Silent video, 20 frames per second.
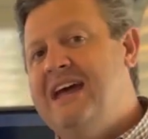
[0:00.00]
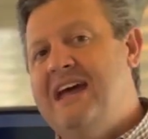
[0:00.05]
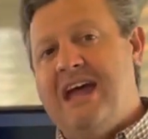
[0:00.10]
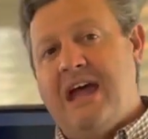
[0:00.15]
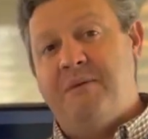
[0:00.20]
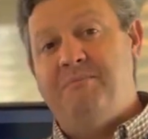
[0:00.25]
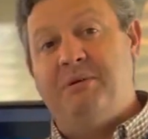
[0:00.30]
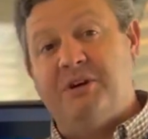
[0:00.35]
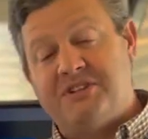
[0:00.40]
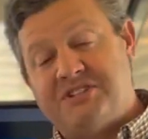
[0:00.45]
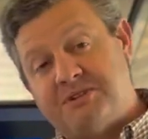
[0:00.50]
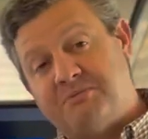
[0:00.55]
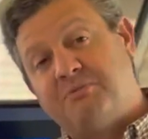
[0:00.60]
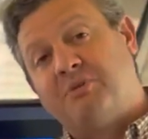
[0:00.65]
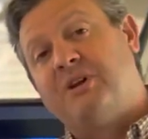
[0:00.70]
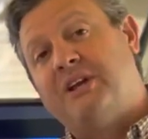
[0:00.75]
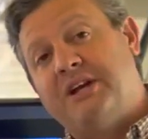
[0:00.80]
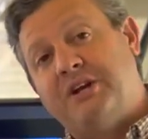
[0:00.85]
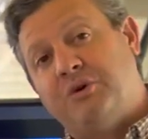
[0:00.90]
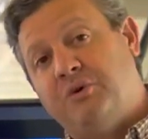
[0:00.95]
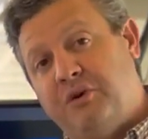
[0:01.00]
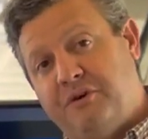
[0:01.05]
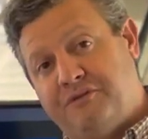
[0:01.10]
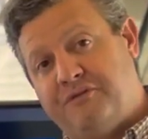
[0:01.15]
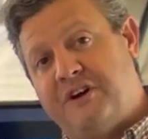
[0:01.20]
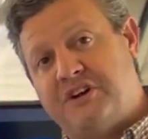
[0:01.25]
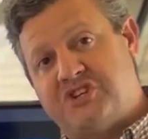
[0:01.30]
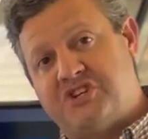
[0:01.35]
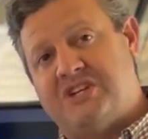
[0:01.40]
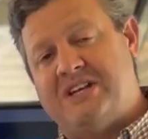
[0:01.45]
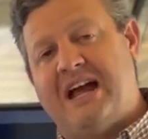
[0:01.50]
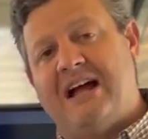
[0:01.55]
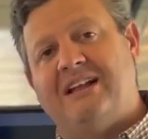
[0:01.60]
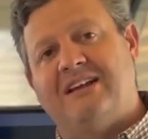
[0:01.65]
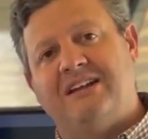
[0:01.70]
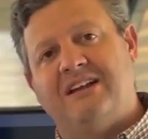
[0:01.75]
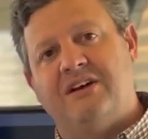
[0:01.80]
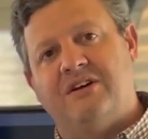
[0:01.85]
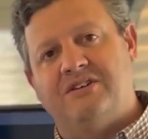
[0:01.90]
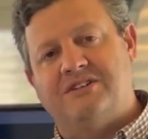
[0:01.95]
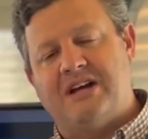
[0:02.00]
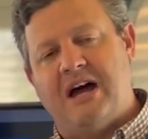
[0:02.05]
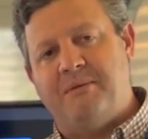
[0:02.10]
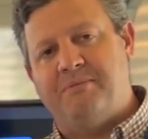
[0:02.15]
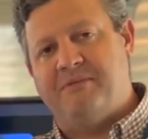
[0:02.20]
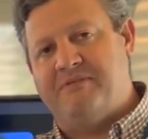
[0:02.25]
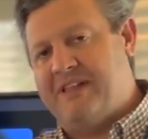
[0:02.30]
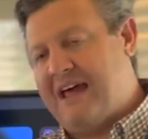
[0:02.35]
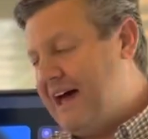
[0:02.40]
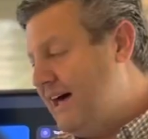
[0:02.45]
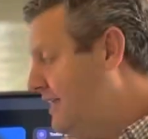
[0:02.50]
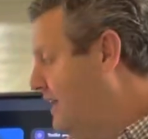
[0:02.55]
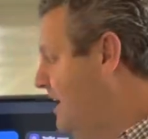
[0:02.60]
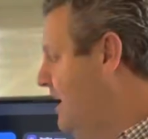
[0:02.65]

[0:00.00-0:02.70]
and built some really cool functionality on top of that.